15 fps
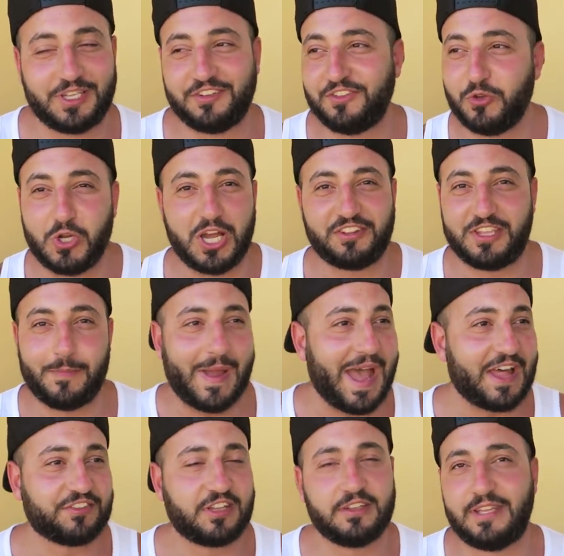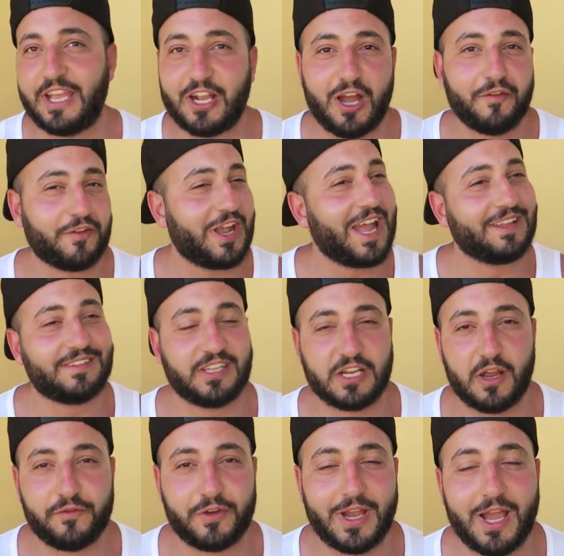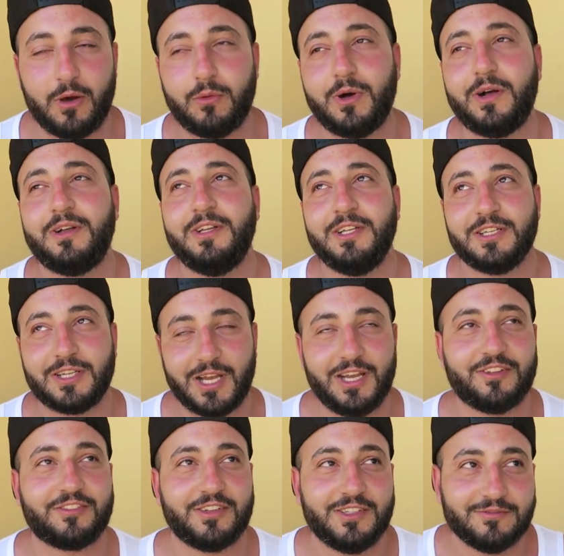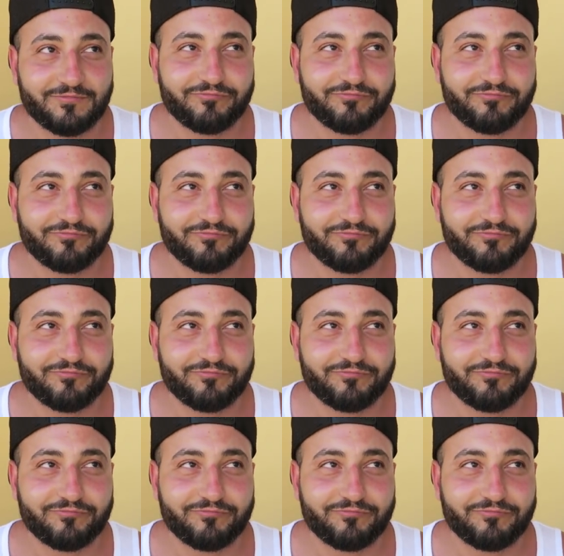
because you guys keep asking, take off your hat, take off your hat. Well, guys,